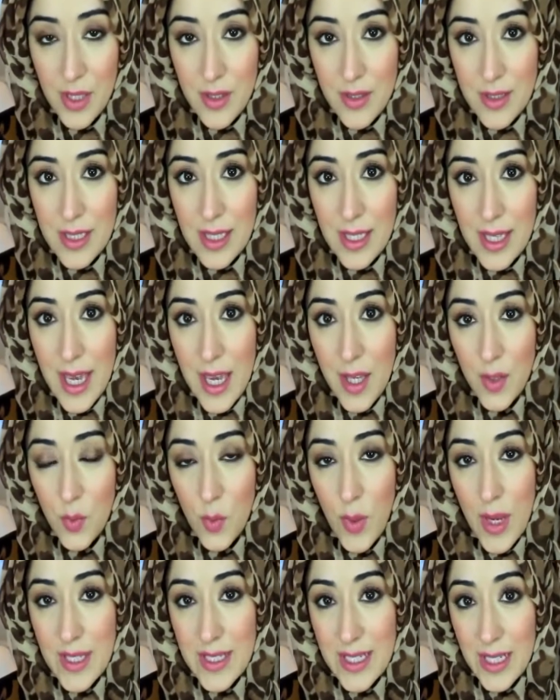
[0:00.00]
because it
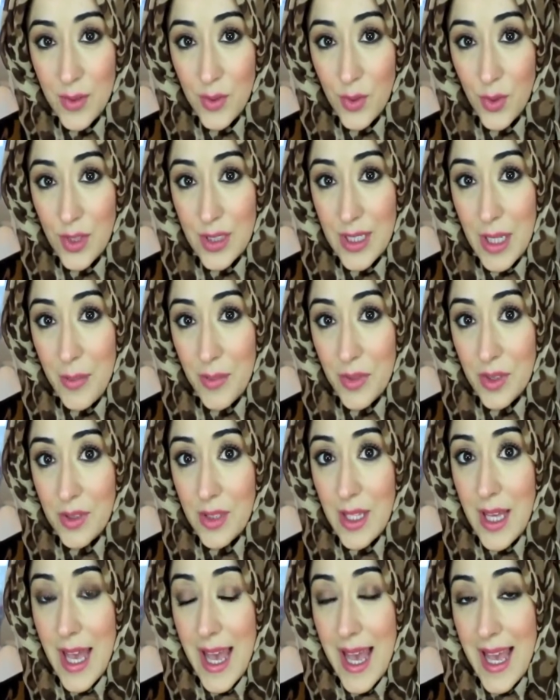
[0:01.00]
can wear down your
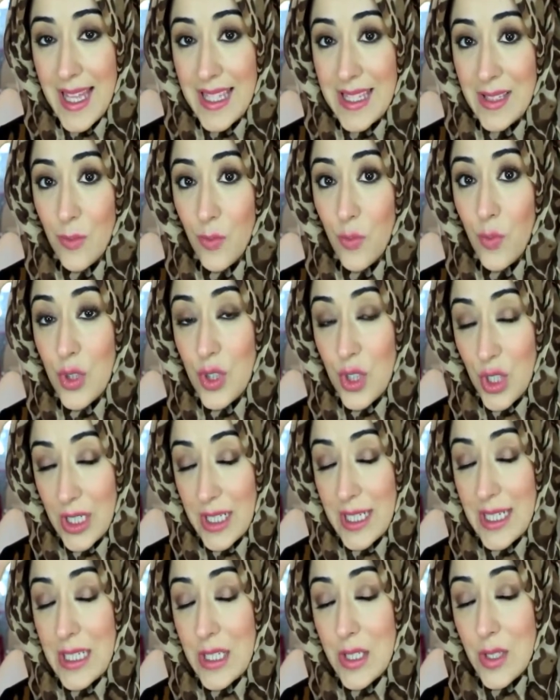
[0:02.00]
enamel, and which
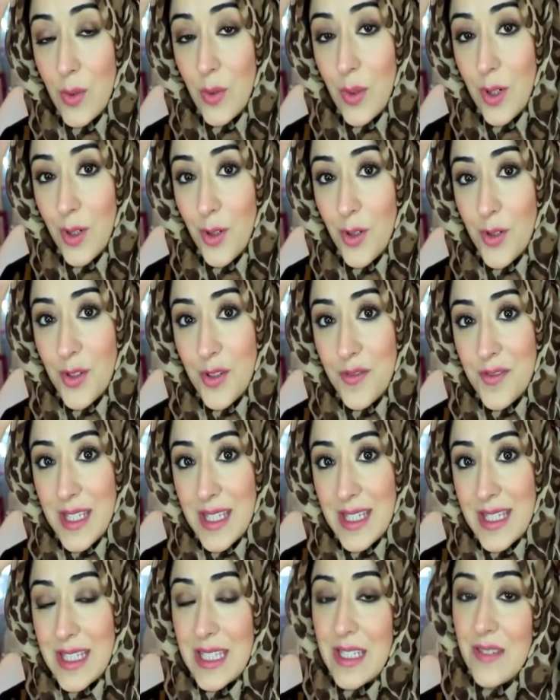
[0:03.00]
could lead to a lot of
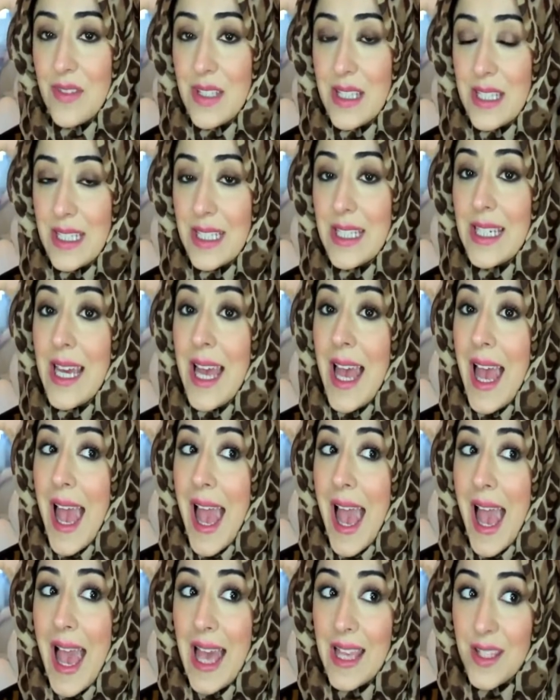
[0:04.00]
sensitivity
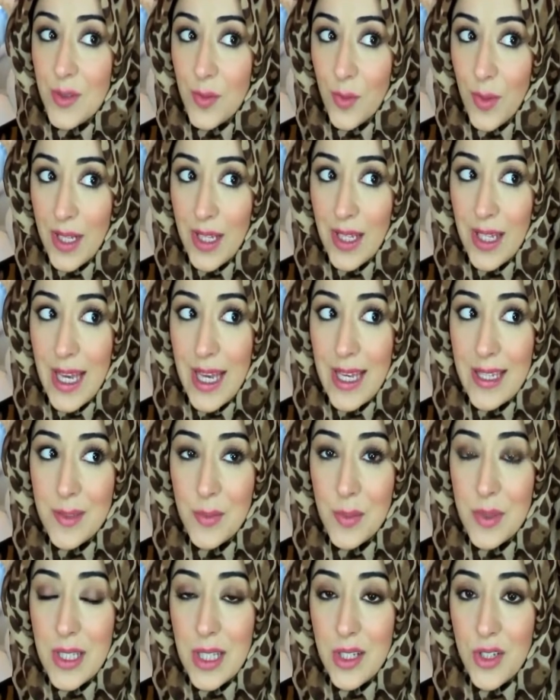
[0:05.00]
as well
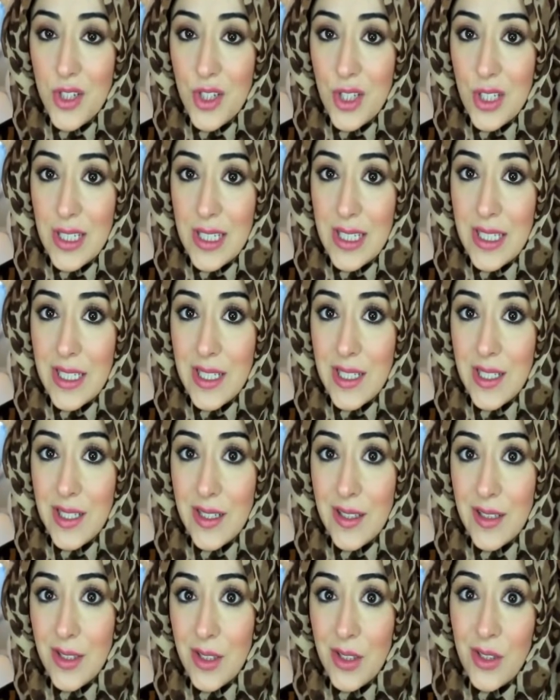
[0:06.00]
as potentially,
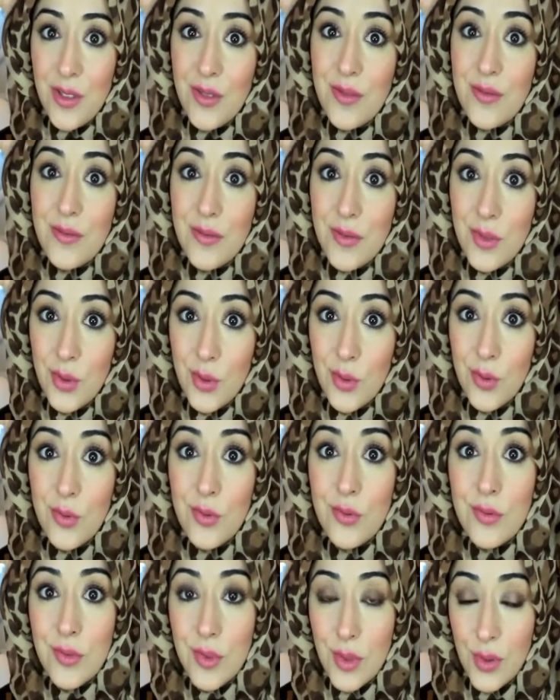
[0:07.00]
you know,
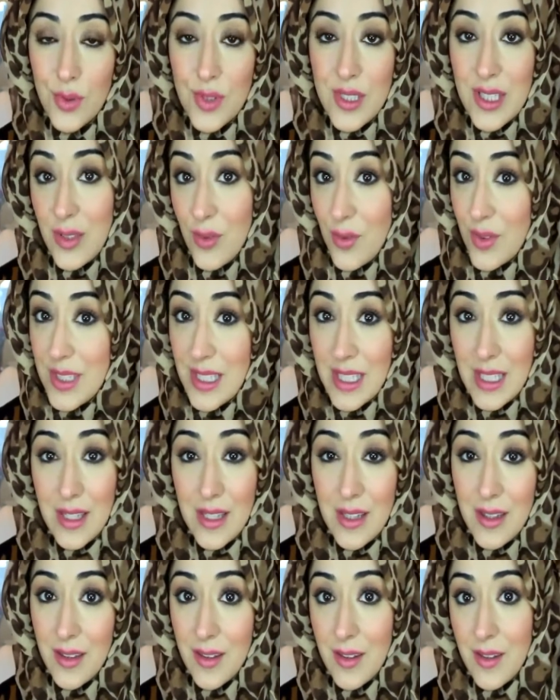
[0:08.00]
you losing your
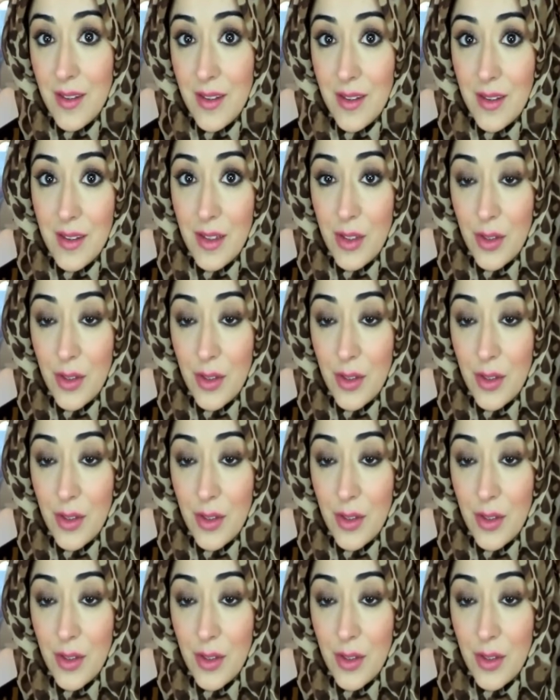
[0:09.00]
teeth and,